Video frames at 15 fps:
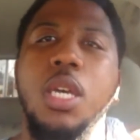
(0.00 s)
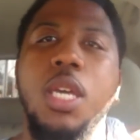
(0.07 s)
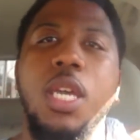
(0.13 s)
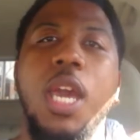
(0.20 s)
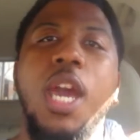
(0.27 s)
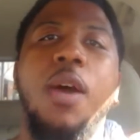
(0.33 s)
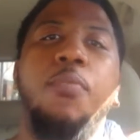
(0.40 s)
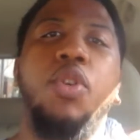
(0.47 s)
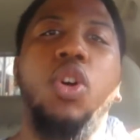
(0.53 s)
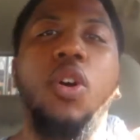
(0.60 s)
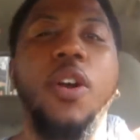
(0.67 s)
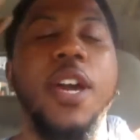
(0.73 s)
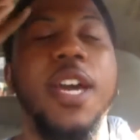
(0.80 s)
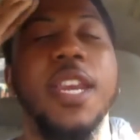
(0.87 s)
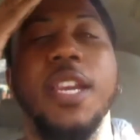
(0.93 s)
yeah, I'm gonna
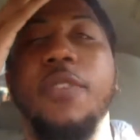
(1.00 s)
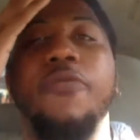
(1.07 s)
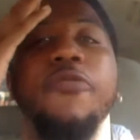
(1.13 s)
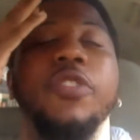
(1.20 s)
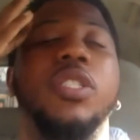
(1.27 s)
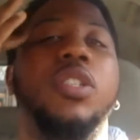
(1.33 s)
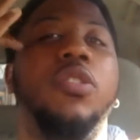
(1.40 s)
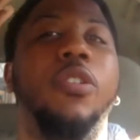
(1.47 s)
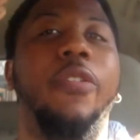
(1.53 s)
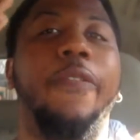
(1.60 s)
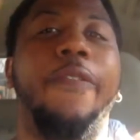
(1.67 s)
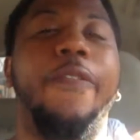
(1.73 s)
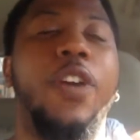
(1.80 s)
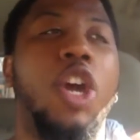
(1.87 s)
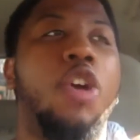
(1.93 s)
go ahead and resume
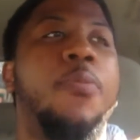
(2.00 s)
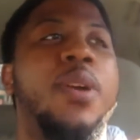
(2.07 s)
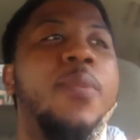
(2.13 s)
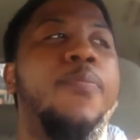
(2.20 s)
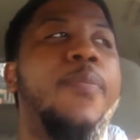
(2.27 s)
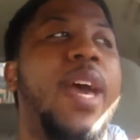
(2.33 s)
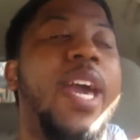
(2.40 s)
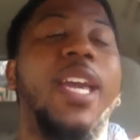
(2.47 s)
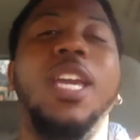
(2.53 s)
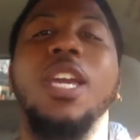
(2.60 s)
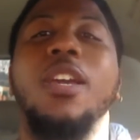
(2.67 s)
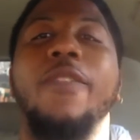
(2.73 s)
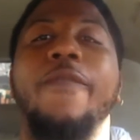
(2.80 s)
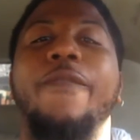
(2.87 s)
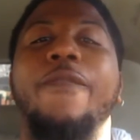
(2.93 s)
filming back
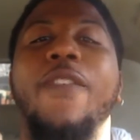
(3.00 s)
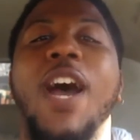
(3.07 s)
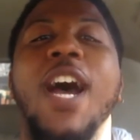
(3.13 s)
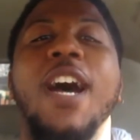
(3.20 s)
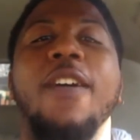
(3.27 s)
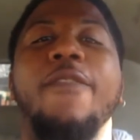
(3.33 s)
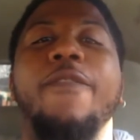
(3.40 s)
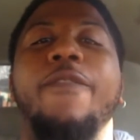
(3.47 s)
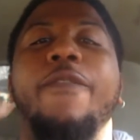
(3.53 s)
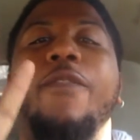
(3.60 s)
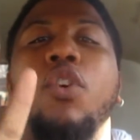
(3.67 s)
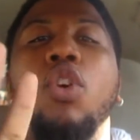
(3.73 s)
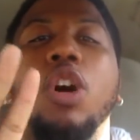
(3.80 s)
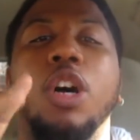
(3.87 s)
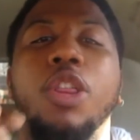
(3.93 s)
in 5,
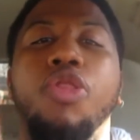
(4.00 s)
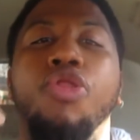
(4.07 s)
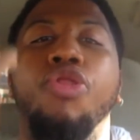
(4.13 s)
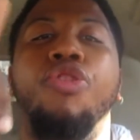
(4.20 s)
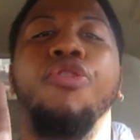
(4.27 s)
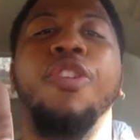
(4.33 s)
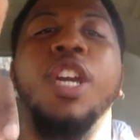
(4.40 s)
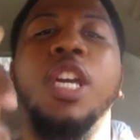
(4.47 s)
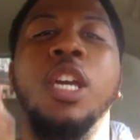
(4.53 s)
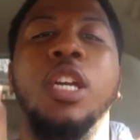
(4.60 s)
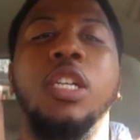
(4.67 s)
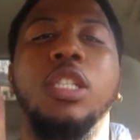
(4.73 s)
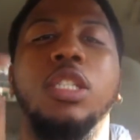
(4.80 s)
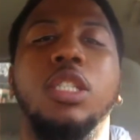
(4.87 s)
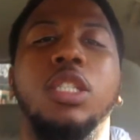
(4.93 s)
4, 3,
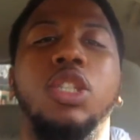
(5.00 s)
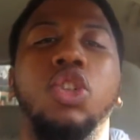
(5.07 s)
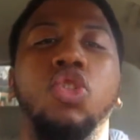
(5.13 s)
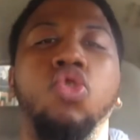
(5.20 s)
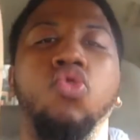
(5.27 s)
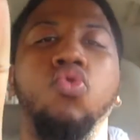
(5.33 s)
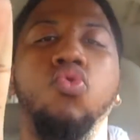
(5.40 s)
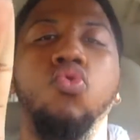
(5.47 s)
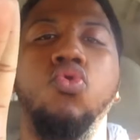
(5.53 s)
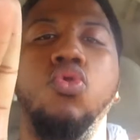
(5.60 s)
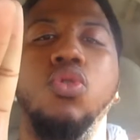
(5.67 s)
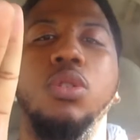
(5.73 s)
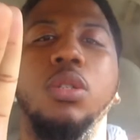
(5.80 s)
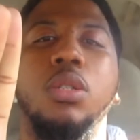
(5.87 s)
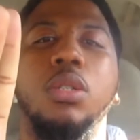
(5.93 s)
2.
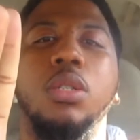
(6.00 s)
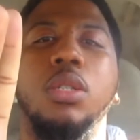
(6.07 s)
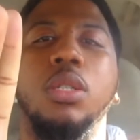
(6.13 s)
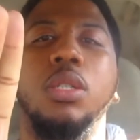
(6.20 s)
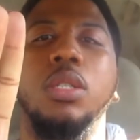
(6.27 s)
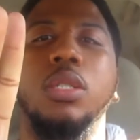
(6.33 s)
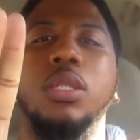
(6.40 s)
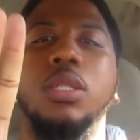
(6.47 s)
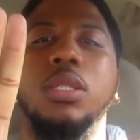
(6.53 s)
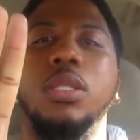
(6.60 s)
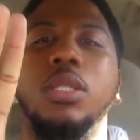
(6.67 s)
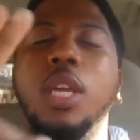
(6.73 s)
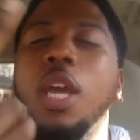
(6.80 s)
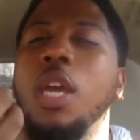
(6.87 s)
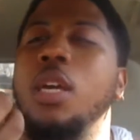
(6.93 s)

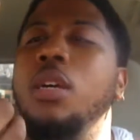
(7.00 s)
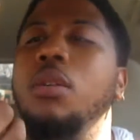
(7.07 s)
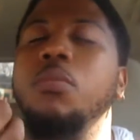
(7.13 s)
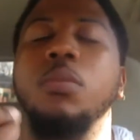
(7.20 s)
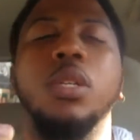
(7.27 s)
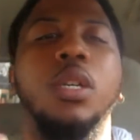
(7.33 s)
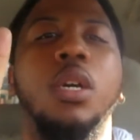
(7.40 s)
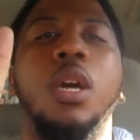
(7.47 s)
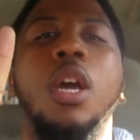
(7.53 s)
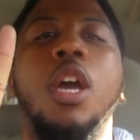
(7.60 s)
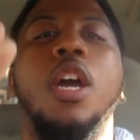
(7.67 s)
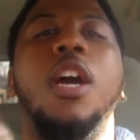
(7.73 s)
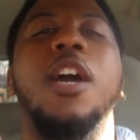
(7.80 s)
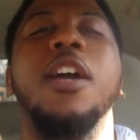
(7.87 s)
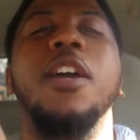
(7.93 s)
Damn.
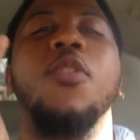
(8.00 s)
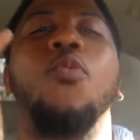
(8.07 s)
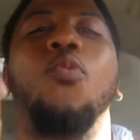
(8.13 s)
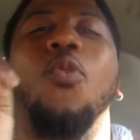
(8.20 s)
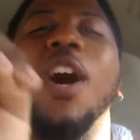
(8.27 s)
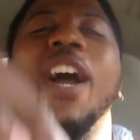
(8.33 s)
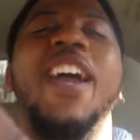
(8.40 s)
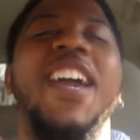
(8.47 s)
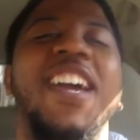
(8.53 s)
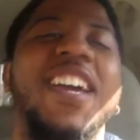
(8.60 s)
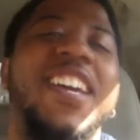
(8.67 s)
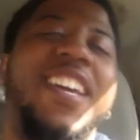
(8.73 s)
What?